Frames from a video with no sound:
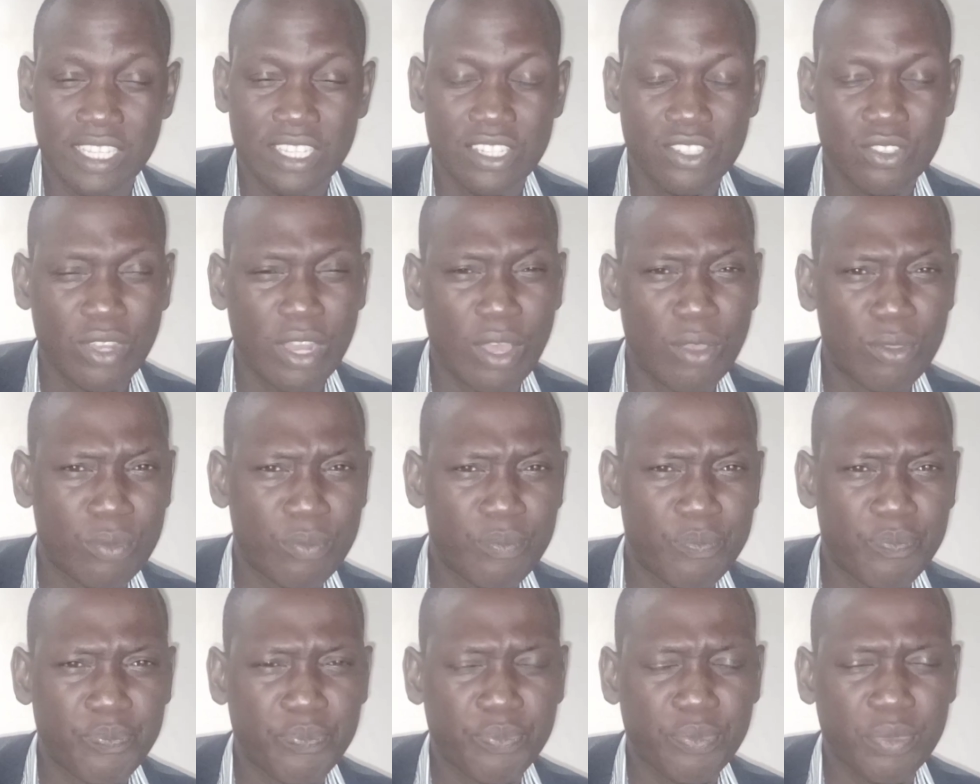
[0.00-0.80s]
So
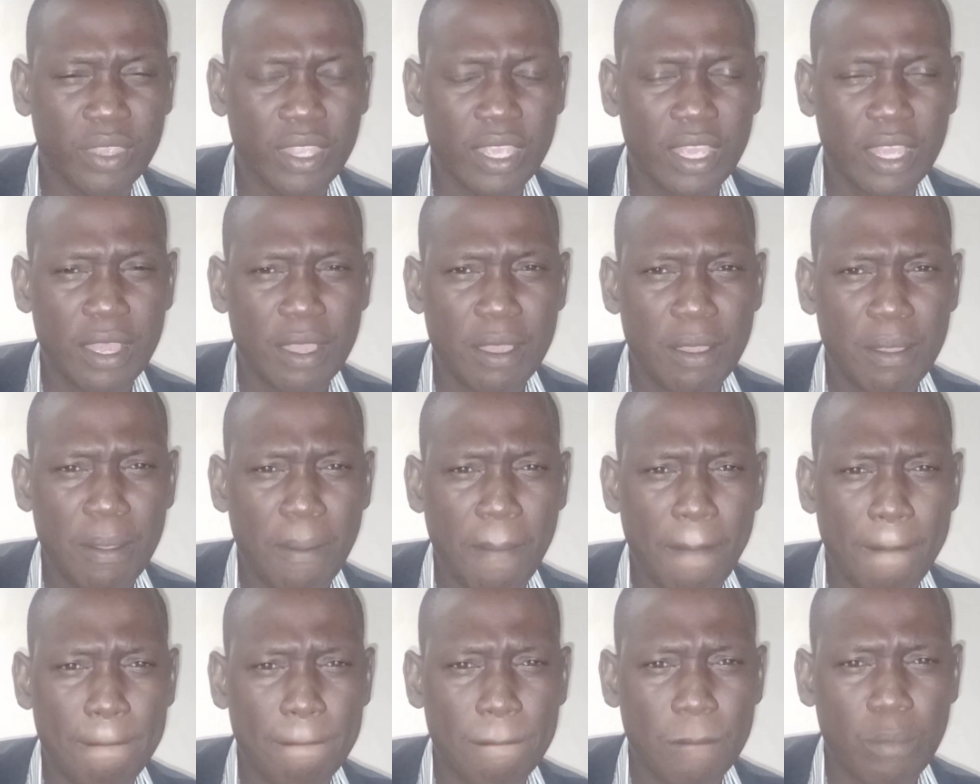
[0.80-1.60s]
now,
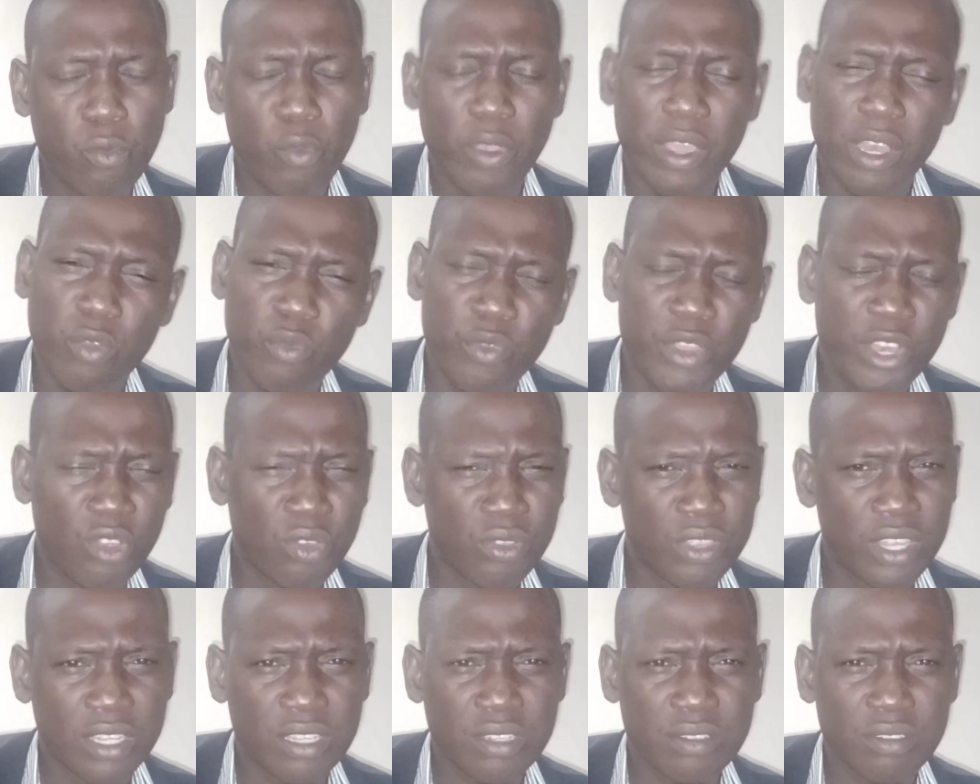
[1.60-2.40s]
well, we
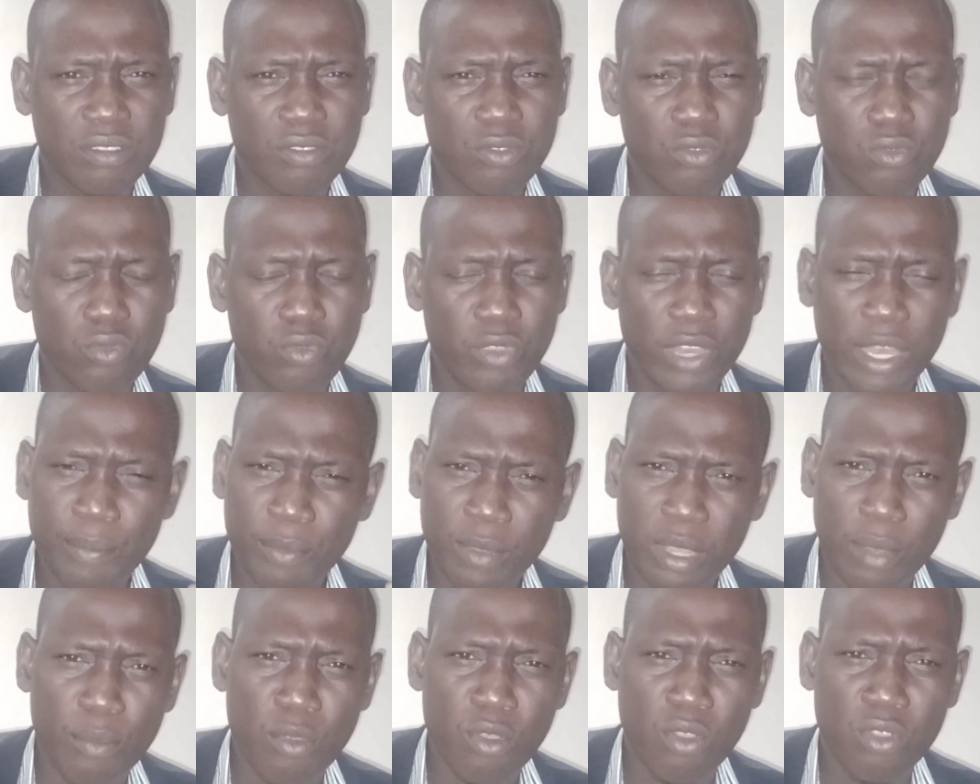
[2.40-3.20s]
know that
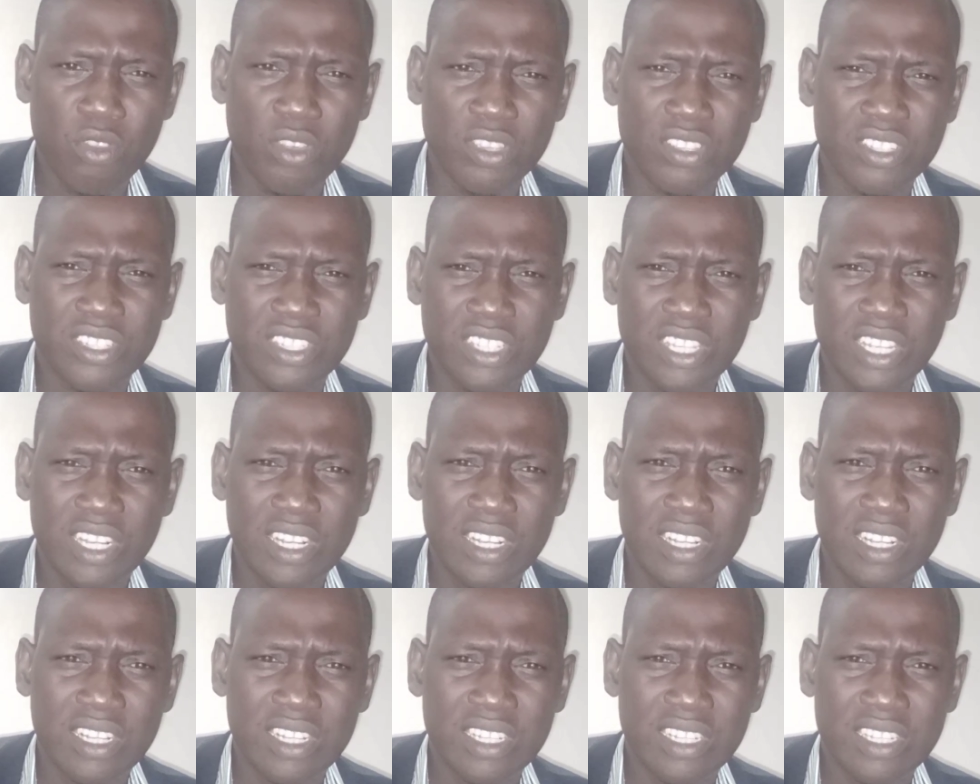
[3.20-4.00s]
William Kabogo is
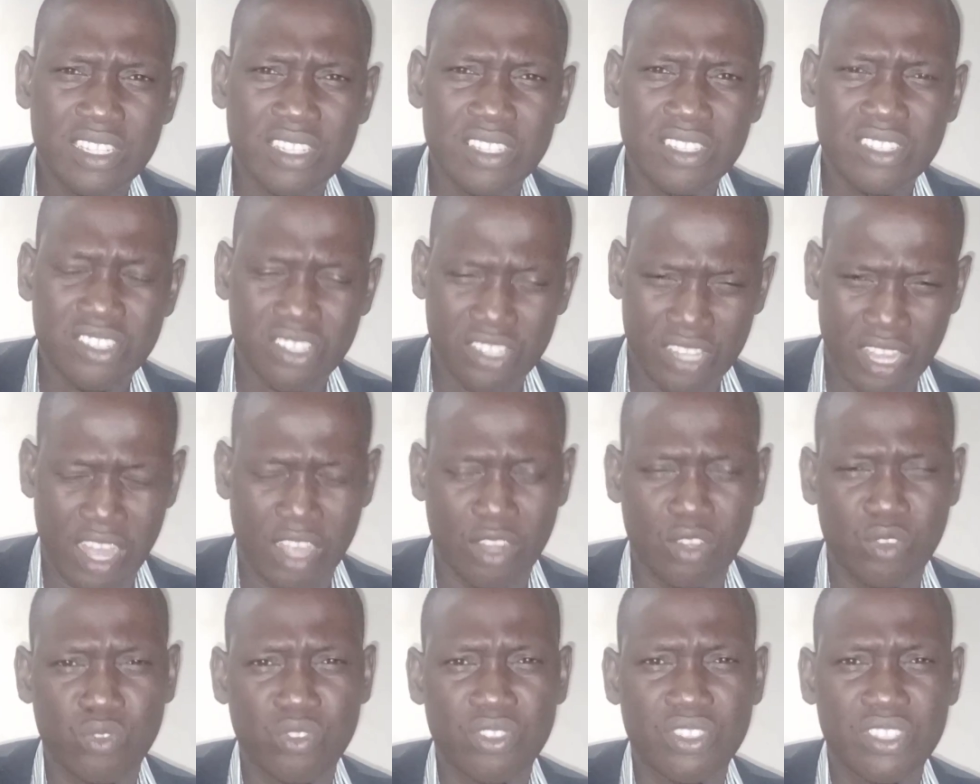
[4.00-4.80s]
still
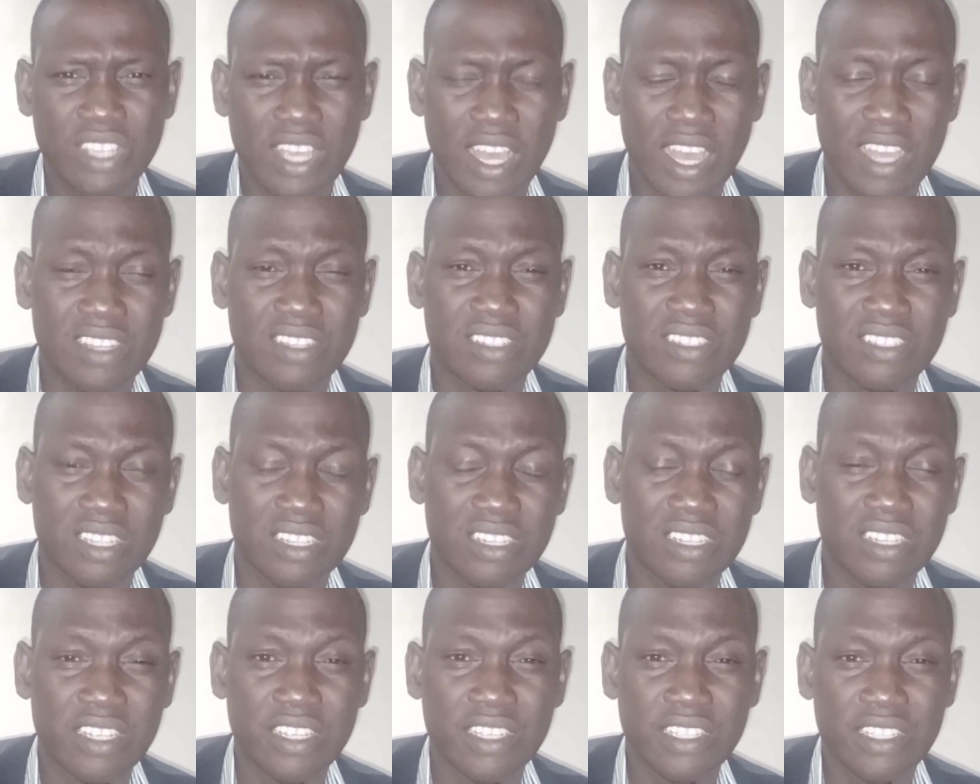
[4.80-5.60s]
stuck to his guns
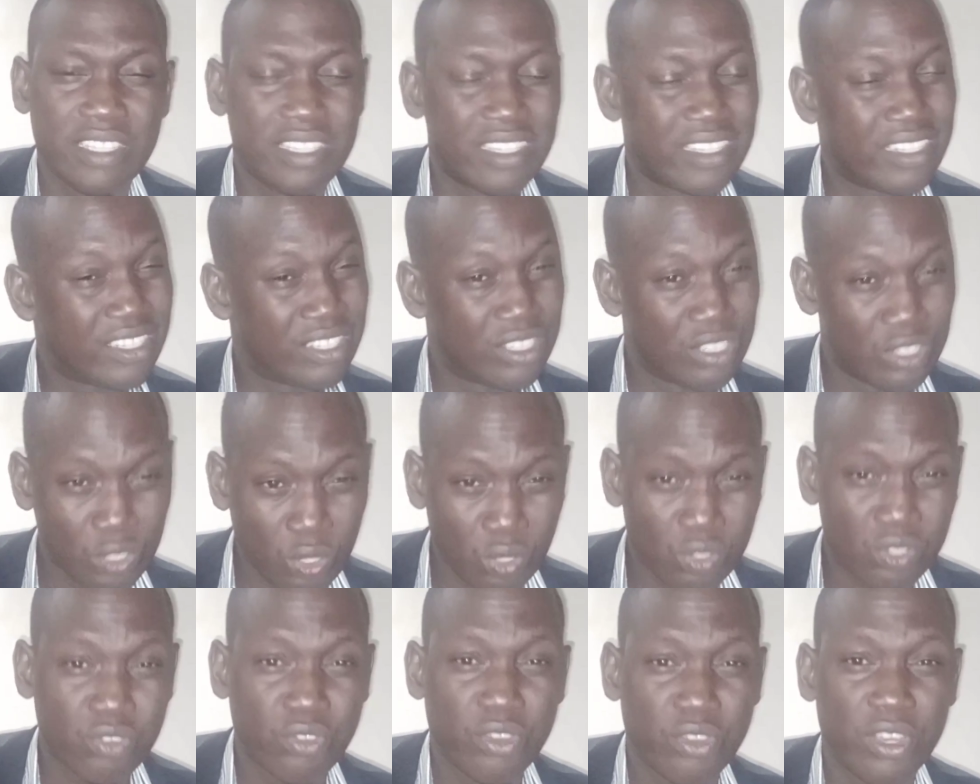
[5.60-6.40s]
and he is
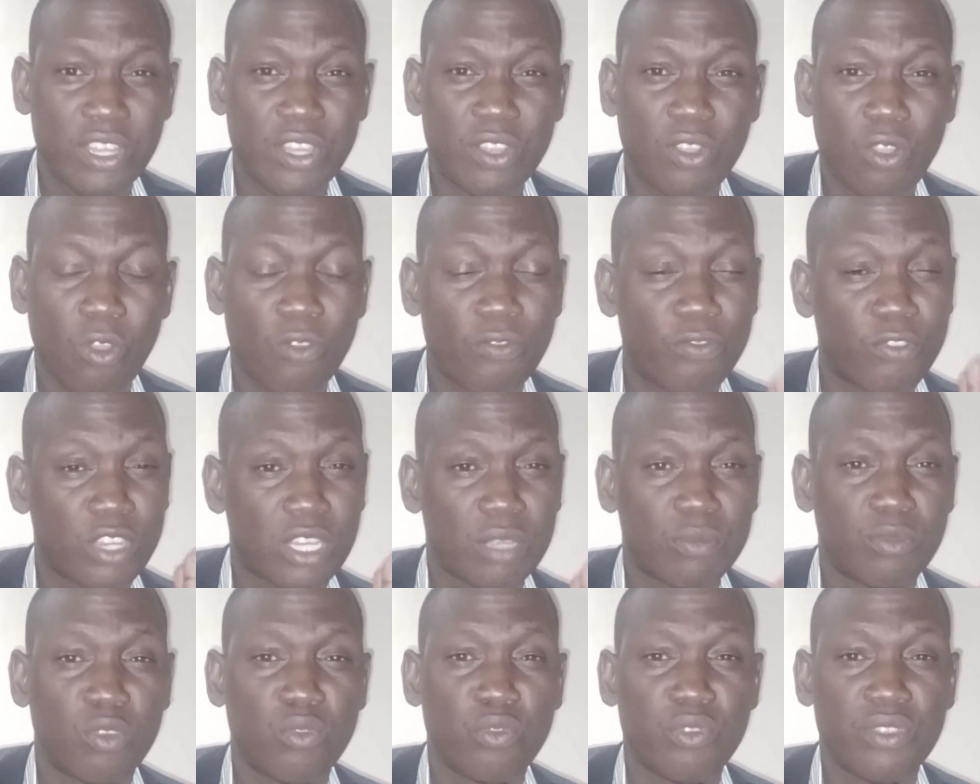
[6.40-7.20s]
not really
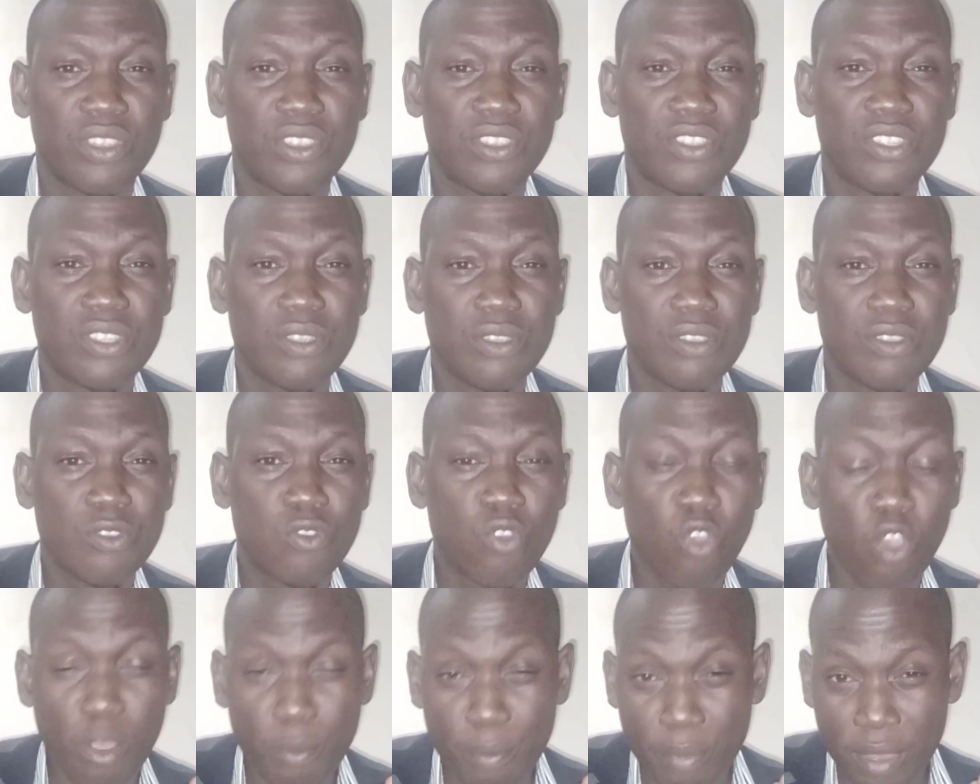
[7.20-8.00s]
comfortable with
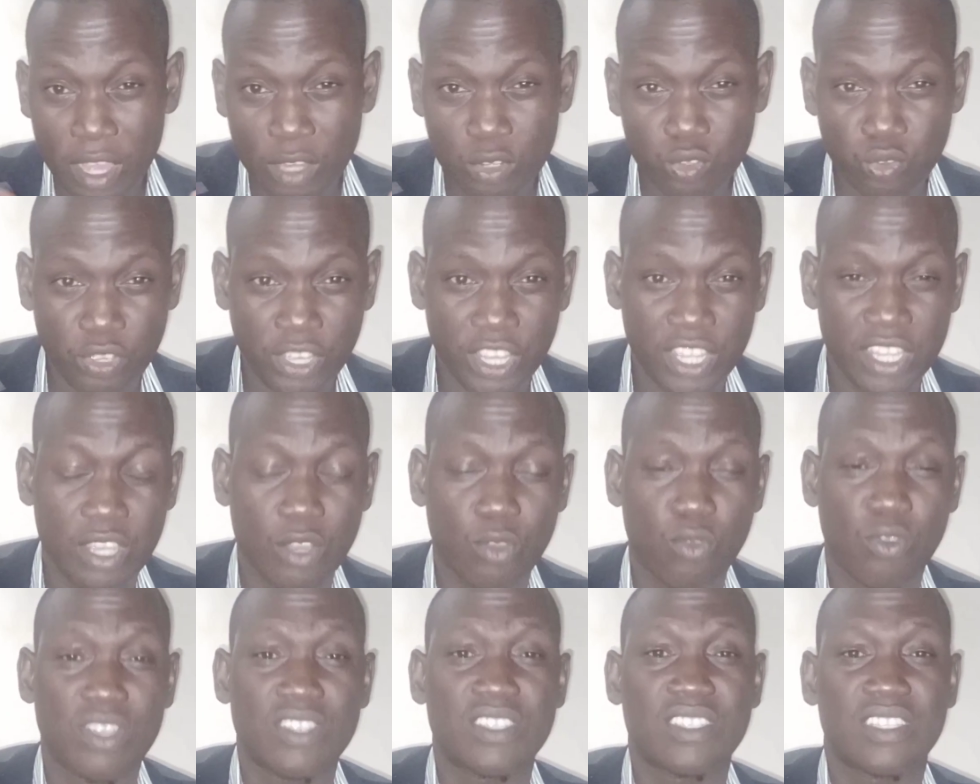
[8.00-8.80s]
going back to
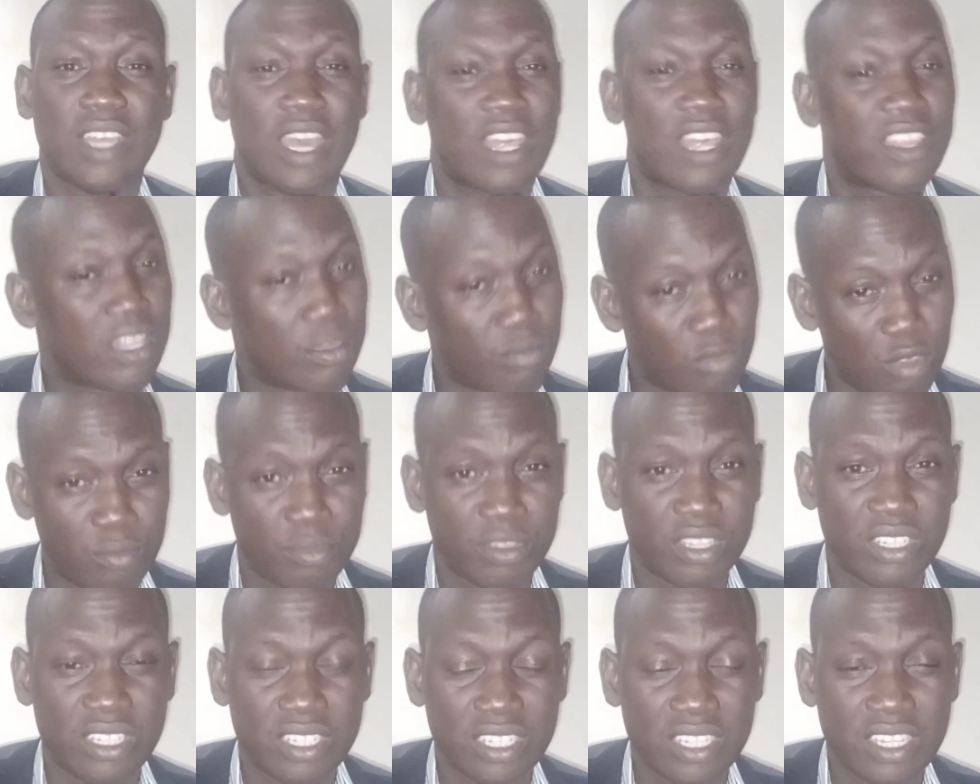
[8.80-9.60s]
Kenya Kwanza at the
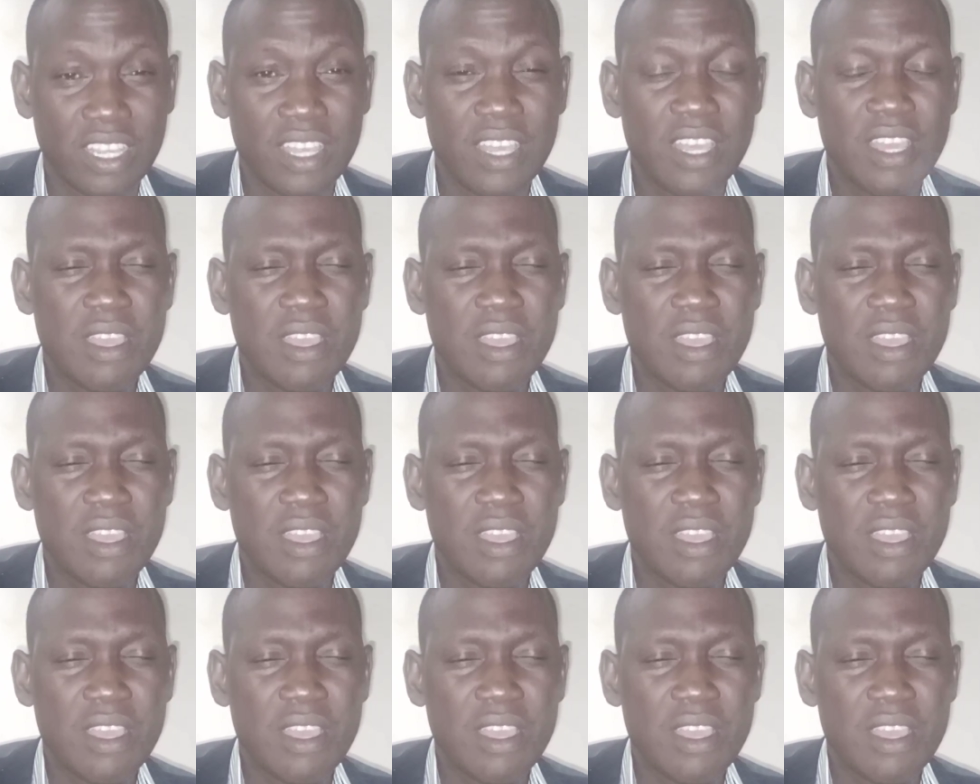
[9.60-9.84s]
moment.